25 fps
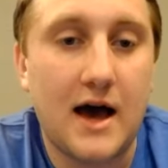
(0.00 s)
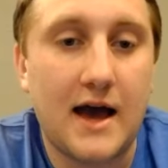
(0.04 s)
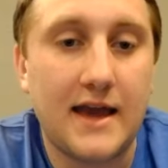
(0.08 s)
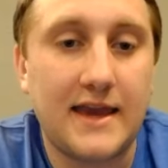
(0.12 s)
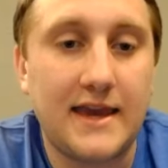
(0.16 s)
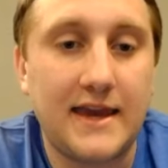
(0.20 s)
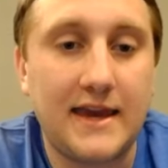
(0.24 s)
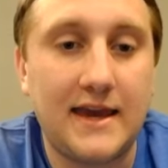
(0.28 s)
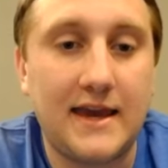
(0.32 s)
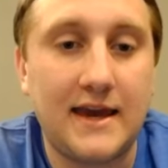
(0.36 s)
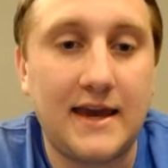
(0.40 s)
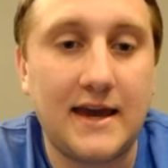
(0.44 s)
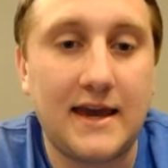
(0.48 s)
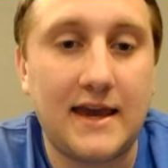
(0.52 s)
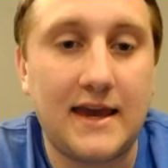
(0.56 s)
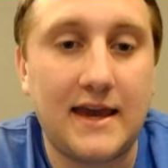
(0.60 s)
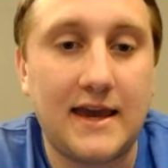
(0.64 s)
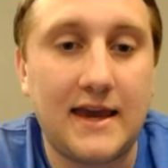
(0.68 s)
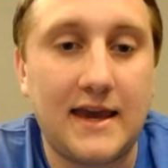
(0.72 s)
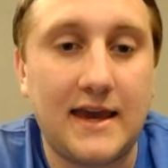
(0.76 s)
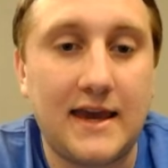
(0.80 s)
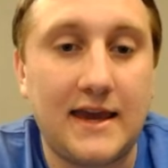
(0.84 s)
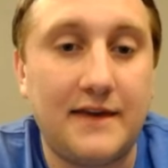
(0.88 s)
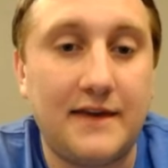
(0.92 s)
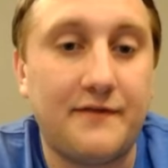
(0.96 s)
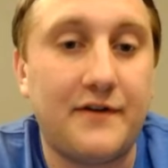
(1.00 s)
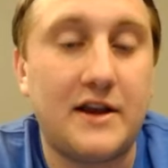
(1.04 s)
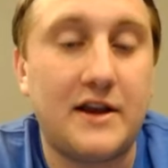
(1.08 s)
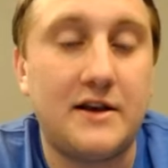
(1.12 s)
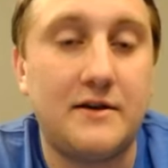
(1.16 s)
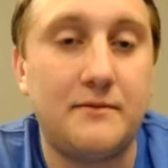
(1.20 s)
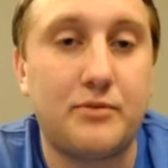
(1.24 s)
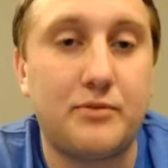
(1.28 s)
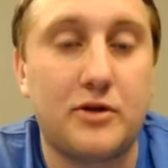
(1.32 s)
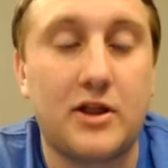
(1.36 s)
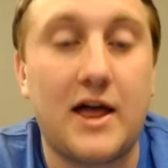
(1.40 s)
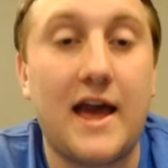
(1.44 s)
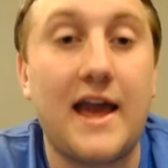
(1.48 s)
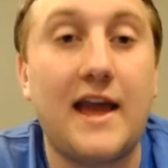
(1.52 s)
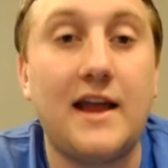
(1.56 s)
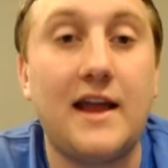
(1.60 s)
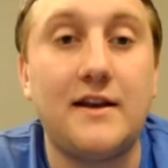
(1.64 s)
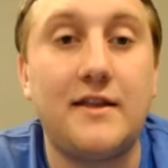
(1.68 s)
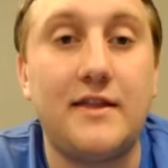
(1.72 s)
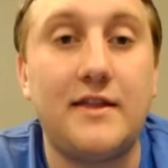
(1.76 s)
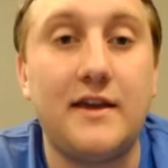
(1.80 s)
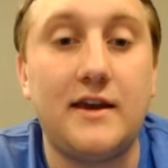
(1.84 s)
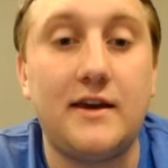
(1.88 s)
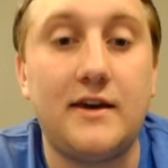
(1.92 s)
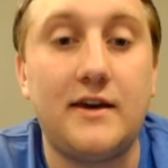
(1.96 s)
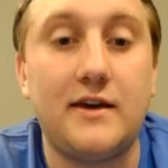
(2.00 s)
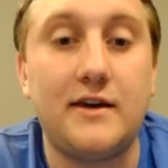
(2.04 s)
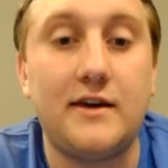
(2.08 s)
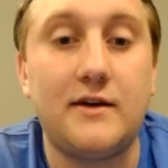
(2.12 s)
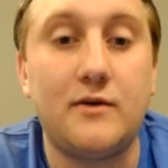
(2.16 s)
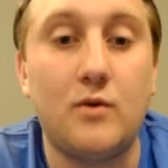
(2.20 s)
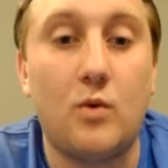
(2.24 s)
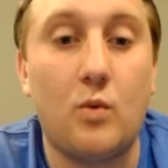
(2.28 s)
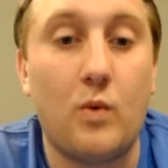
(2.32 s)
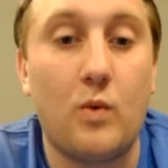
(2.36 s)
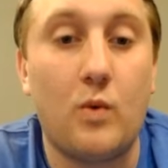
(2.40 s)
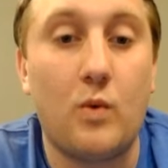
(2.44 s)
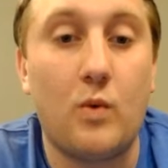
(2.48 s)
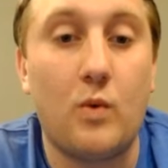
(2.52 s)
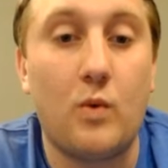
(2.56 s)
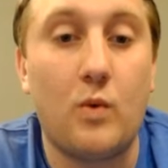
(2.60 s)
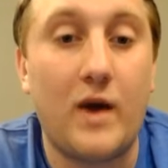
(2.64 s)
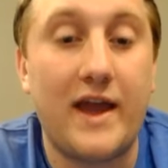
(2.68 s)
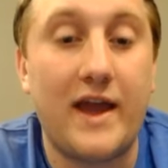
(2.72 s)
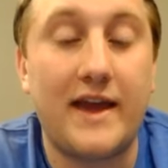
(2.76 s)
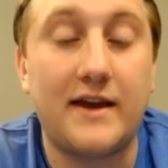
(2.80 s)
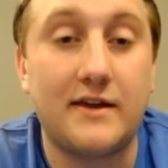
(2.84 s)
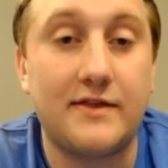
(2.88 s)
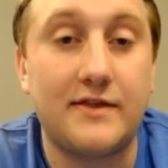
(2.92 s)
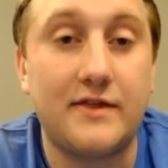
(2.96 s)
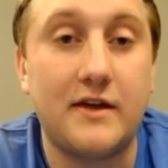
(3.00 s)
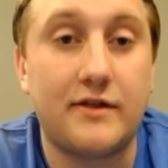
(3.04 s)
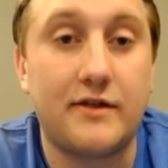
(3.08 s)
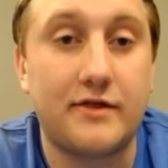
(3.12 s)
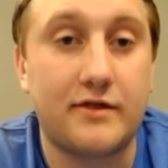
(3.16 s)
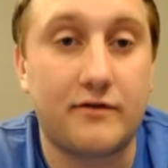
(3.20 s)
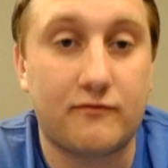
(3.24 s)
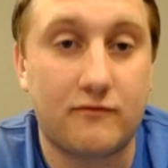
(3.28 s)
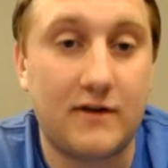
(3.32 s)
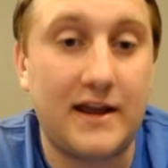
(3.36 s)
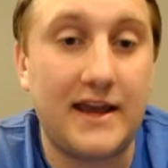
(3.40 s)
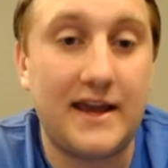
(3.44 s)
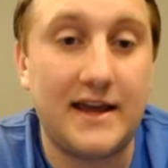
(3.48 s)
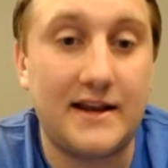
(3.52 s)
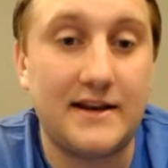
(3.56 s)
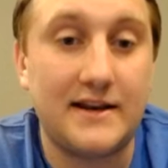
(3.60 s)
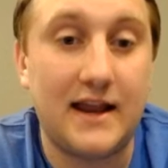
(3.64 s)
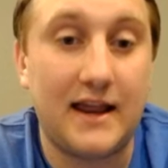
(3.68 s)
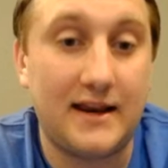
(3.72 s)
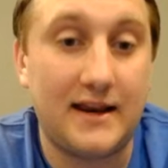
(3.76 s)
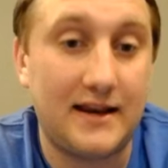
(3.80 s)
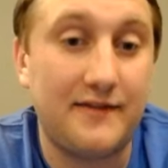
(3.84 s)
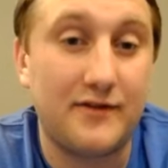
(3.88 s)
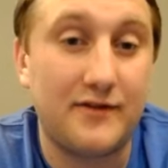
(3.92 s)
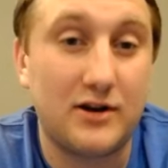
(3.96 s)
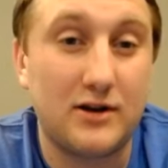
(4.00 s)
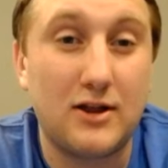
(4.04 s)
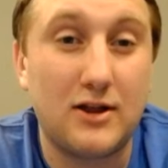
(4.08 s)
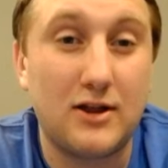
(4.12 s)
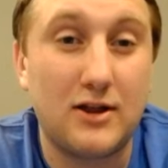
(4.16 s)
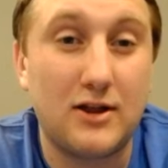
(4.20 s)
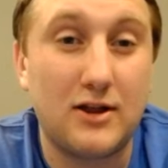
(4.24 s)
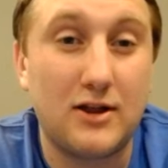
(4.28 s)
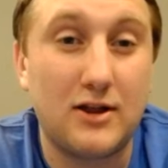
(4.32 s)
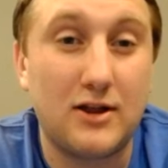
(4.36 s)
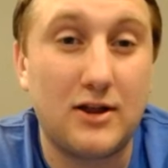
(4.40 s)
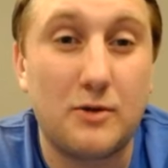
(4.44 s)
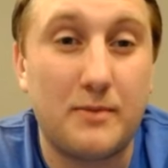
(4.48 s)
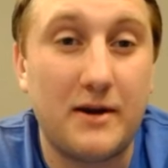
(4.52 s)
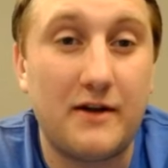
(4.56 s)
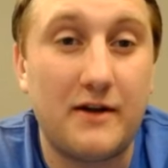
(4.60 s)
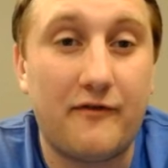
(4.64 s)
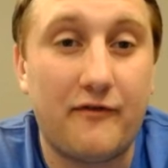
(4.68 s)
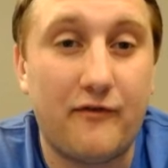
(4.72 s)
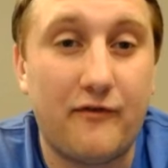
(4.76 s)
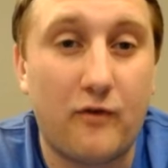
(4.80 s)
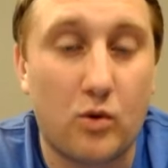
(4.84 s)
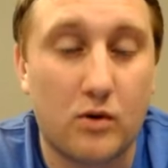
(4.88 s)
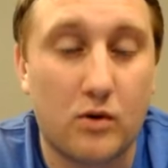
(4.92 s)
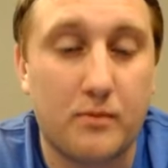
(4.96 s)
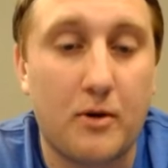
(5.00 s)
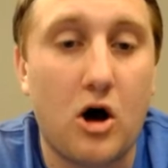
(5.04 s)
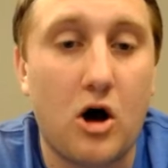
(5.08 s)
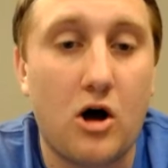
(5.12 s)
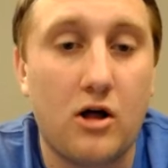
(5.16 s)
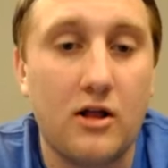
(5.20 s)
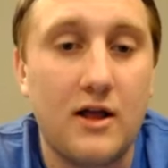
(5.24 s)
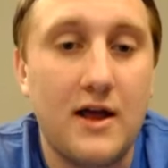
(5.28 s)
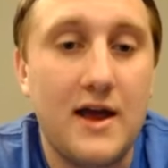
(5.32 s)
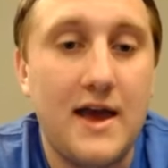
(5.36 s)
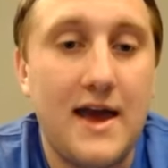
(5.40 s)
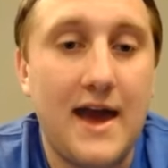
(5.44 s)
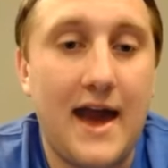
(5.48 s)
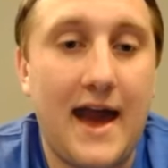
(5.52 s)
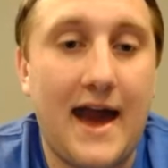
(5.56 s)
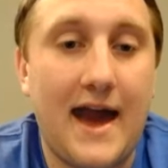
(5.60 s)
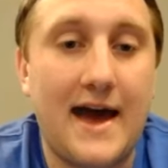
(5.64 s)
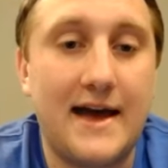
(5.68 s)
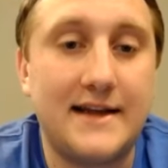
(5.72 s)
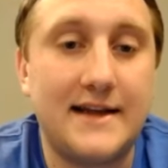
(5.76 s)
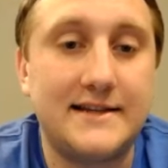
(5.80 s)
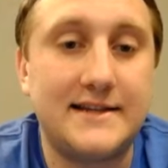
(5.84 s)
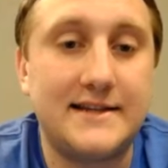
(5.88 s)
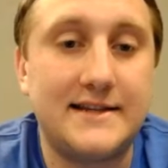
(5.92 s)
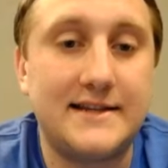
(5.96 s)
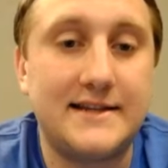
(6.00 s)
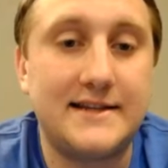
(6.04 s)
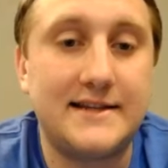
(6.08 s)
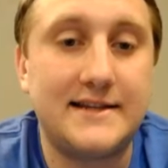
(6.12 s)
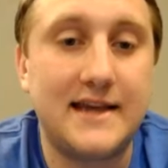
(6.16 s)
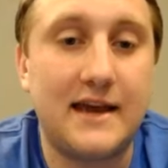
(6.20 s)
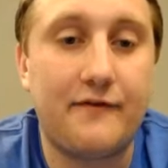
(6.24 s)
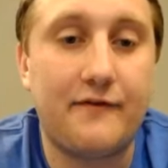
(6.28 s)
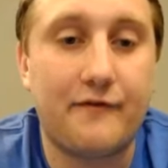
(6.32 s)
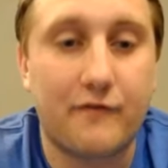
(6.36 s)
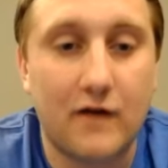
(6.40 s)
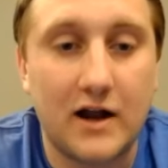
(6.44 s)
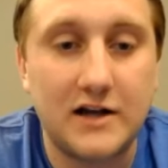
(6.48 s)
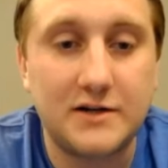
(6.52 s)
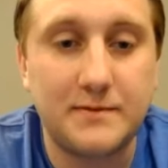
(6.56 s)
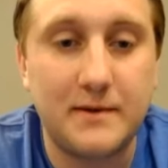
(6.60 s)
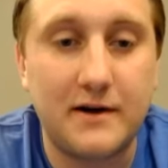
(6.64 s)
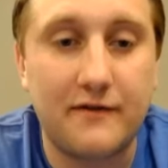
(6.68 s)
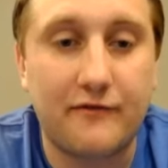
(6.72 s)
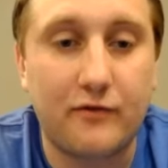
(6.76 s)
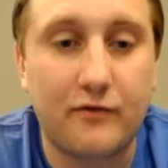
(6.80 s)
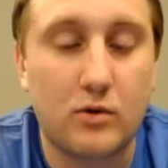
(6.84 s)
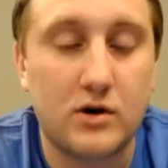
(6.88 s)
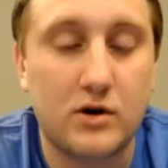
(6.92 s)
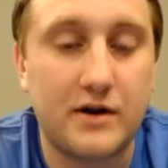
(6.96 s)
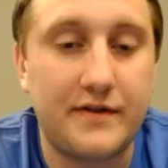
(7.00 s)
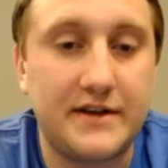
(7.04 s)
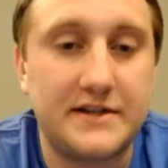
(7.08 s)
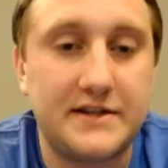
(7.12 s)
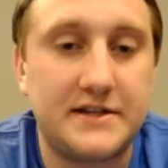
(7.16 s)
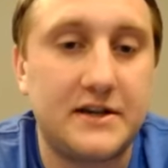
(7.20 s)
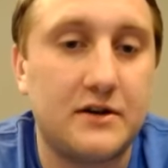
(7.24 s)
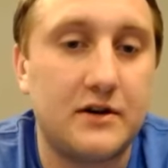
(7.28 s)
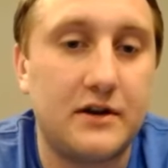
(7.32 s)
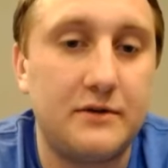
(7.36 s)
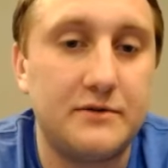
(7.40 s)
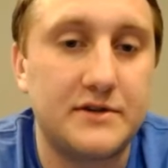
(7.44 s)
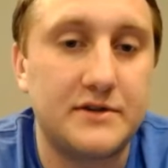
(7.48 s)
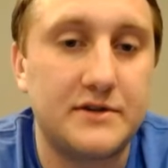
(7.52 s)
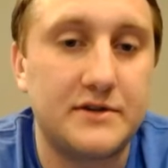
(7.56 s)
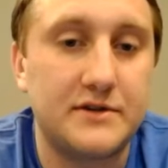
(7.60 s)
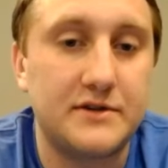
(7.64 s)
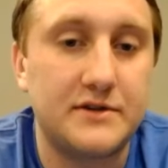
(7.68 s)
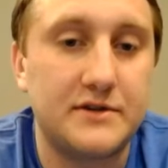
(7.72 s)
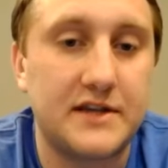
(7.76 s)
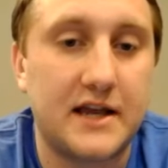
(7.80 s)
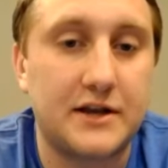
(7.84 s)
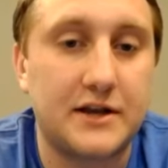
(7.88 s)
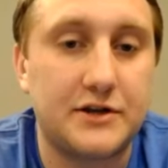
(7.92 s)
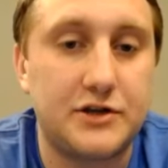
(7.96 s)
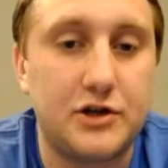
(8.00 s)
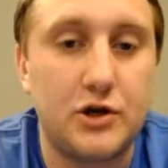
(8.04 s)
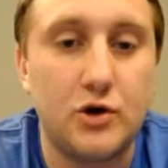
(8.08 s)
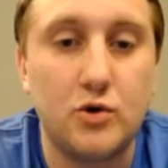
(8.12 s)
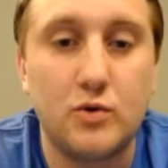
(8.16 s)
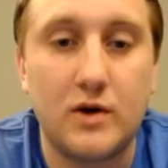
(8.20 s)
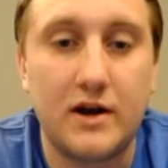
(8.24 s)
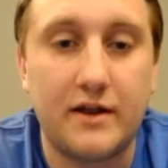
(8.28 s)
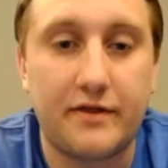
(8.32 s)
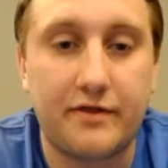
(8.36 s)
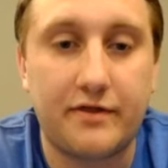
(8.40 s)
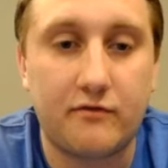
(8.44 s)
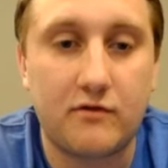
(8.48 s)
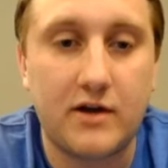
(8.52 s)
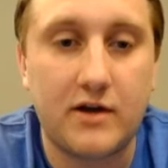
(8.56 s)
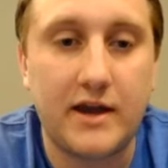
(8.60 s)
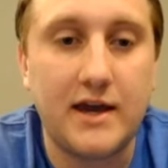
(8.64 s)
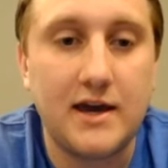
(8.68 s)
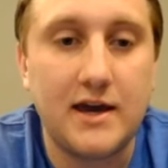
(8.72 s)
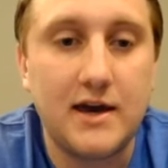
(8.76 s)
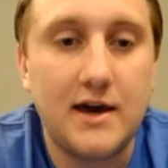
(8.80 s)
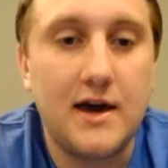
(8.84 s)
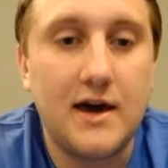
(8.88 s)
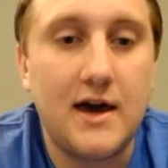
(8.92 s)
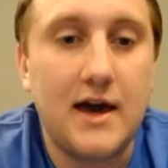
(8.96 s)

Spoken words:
He even played the wing and the three and even a little bit of four ball as a freshman of Florida. This year, he was like a 2 and a 3.